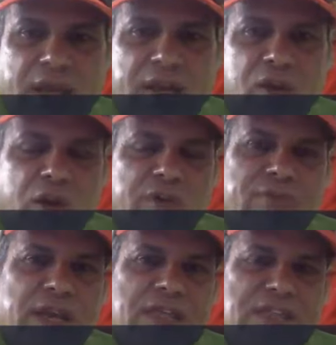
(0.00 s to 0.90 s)
and a lot
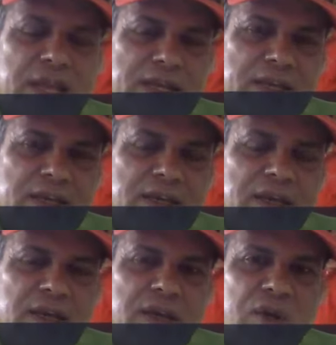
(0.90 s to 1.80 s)
of exciting
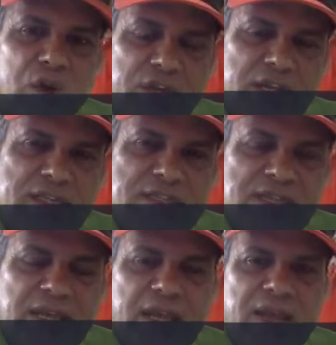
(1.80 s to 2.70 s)

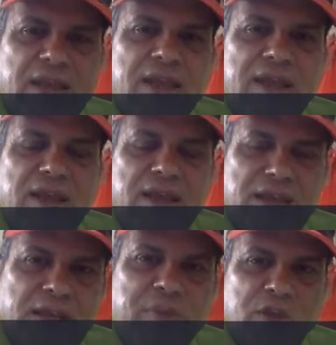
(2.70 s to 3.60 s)
contests
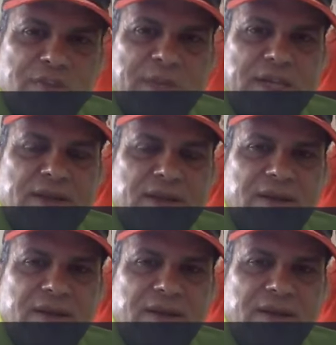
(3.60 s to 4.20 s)
in prospect.